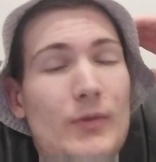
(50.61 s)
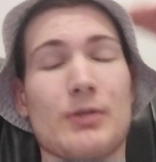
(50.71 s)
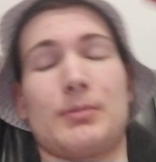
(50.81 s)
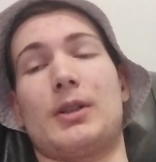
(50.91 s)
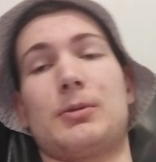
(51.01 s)

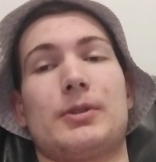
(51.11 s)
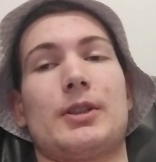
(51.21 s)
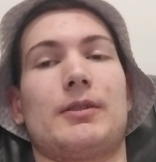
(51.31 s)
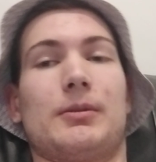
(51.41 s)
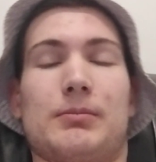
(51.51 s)

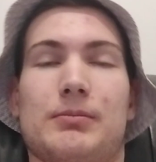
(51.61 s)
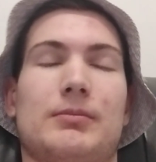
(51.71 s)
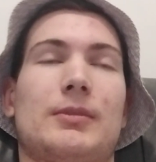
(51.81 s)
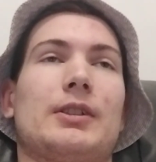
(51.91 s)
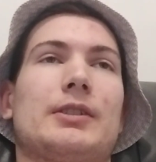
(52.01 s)
whatever,
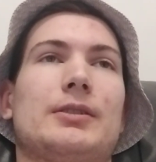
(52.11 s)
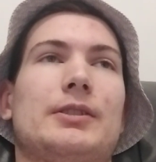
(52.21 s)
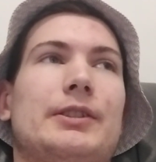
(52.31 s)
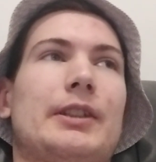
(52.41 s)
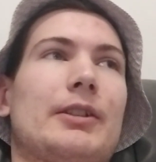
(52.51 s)
like
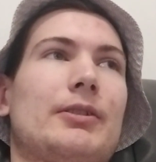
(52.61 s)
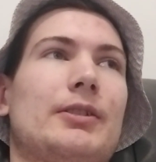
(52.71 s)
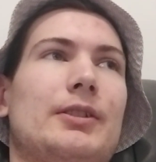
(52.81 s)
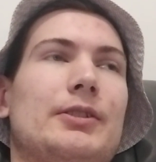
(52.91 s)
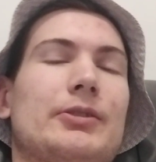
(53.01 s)

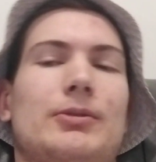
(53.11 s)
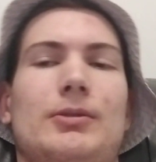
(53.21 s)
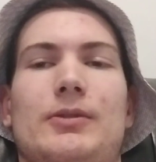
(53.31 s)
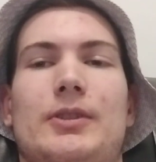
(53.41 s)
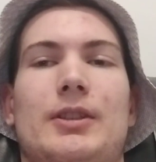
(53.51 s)
secondary school
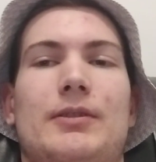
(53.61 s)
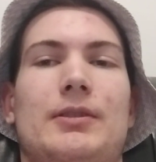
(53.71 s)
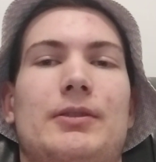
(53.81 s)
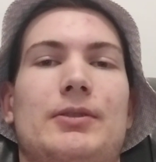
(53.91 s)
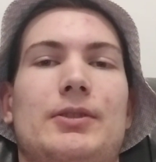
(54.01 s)
or whatever
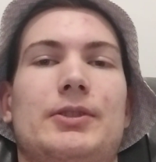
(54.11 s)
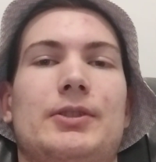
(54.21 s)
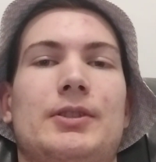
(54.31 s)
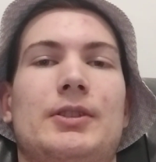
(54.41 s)
it was.